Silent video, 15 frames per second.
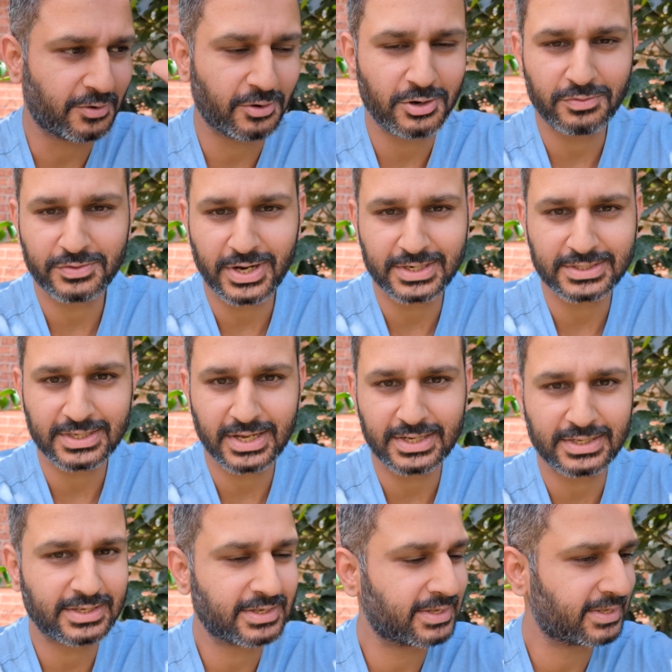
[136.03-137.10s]
all of that
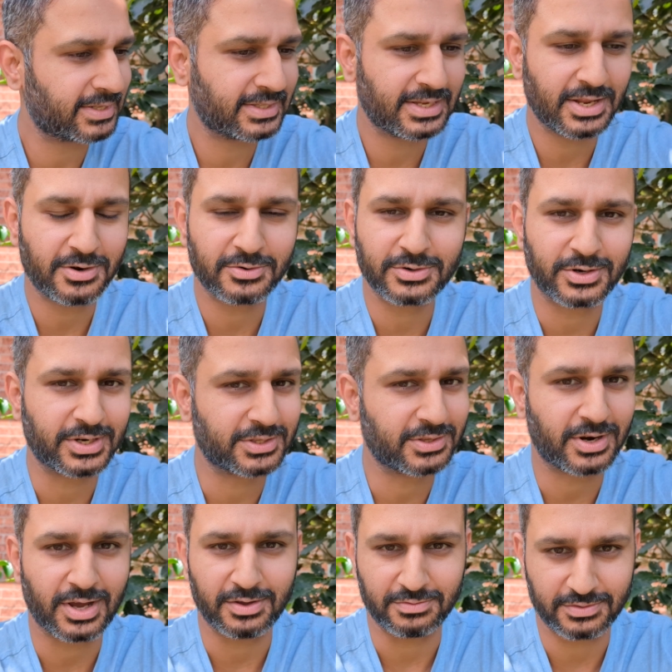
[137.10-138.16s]
sun, they're not going to
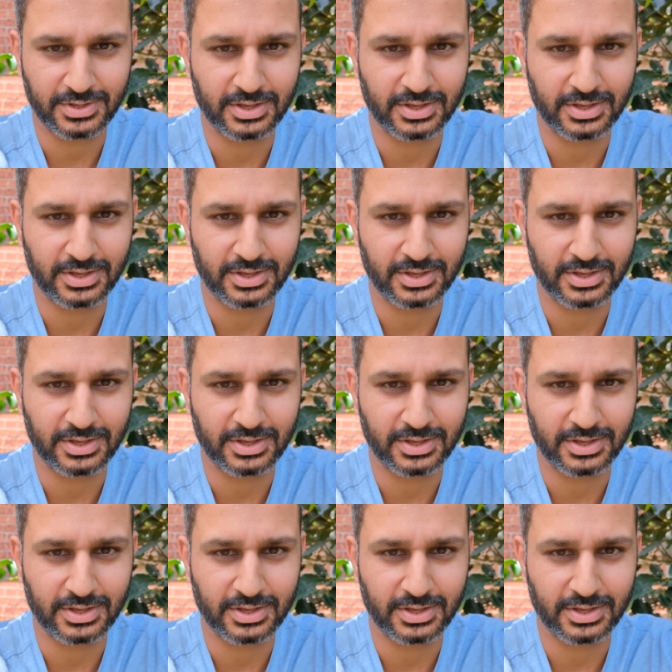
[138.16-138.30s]
thrive.